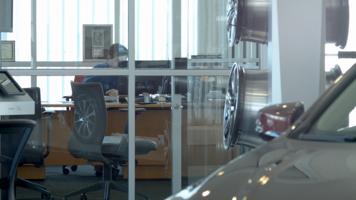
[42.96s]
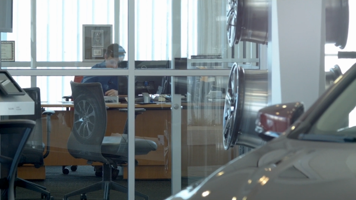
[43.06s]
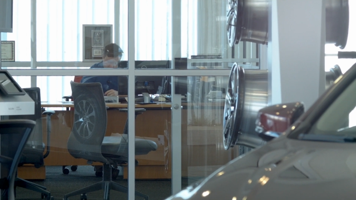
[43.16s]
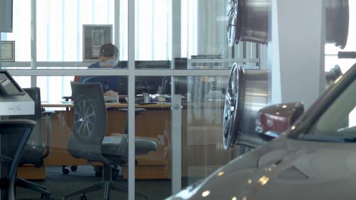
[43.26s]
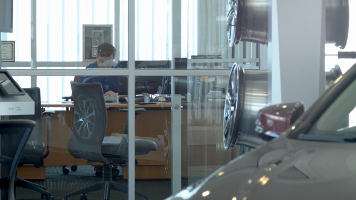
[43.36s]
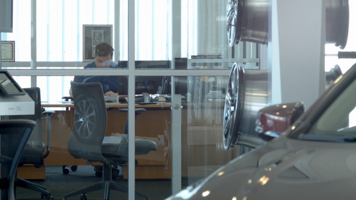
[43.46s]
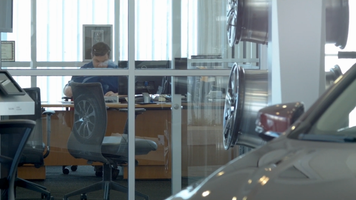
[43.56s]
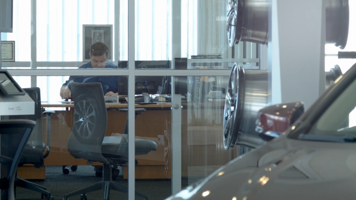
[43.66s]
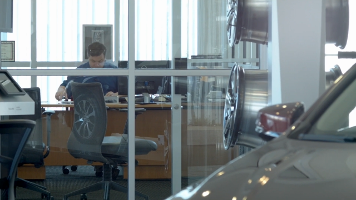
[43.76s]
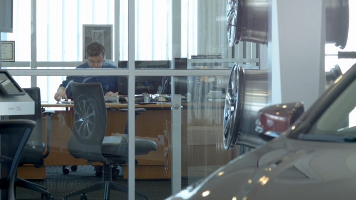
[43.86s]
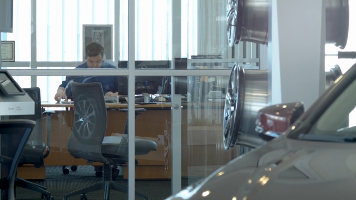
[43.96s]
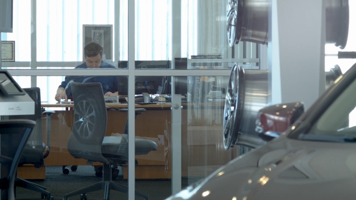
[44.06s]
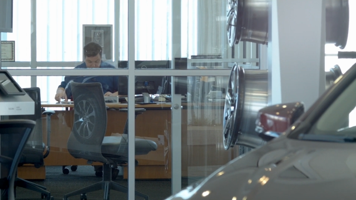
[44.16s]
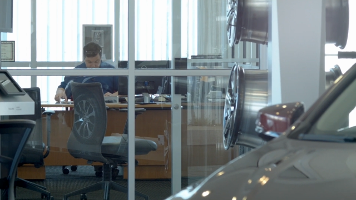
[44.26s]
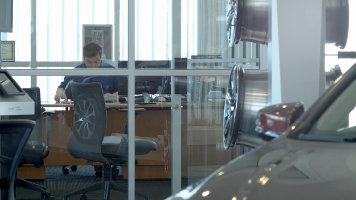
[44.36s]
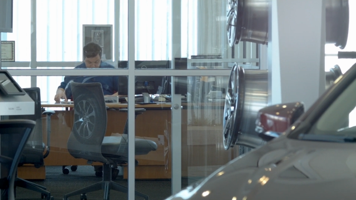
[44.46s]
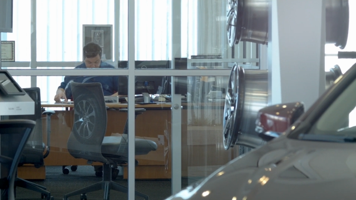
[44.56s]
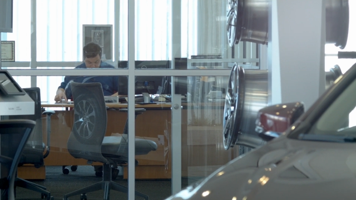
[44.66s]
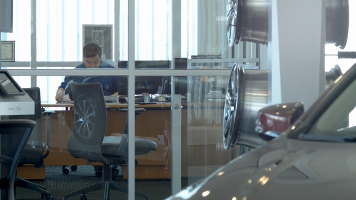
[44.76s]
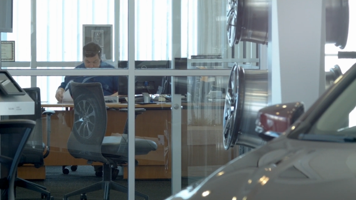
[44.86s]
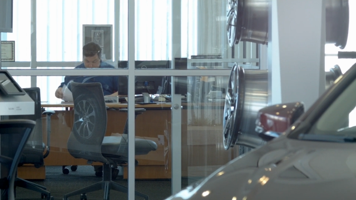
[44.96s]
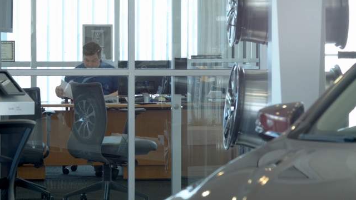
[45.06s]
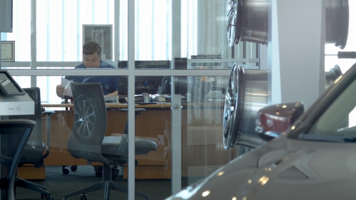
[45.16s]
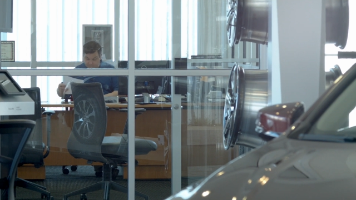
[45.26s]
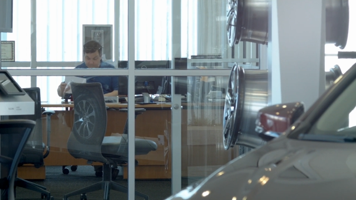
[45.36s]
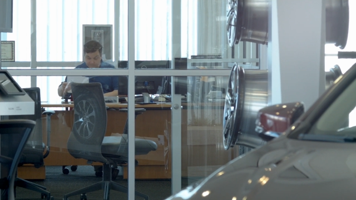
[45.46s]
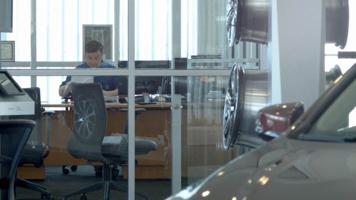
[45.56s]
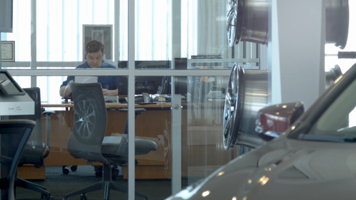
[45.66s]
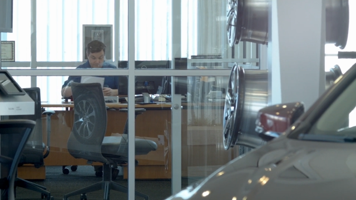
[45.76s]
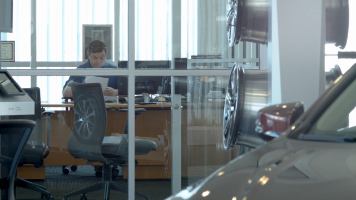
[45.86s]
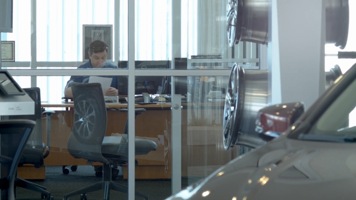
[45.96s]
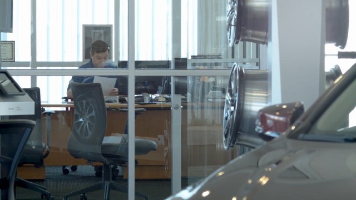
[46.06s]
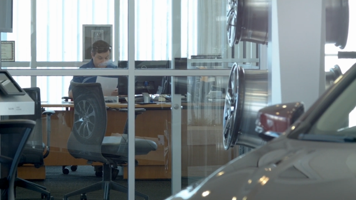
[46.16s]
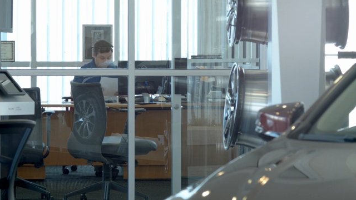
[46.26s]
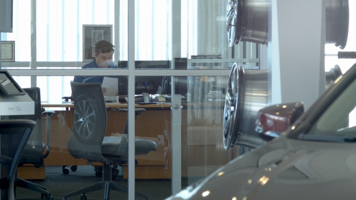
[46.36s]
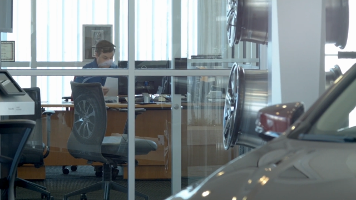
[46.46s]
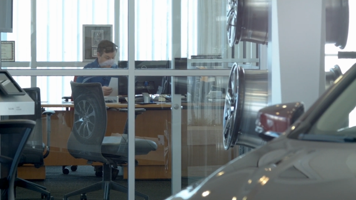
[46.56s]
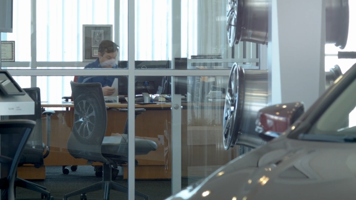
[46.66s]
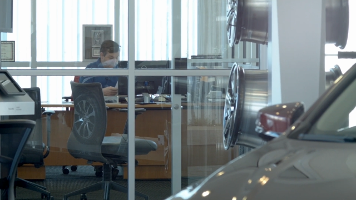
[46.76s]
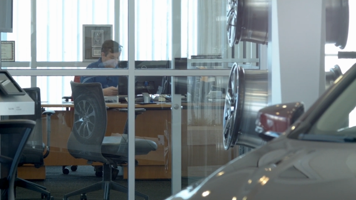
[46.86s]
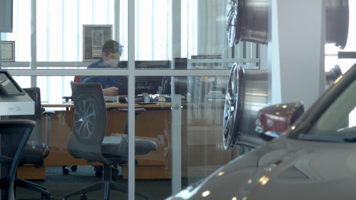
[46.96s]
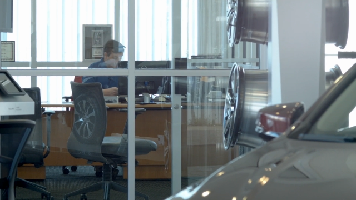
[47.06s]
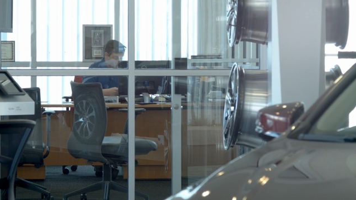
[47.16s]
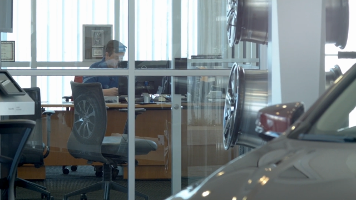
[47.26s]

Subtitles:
No face is visible, so there are no lips to read.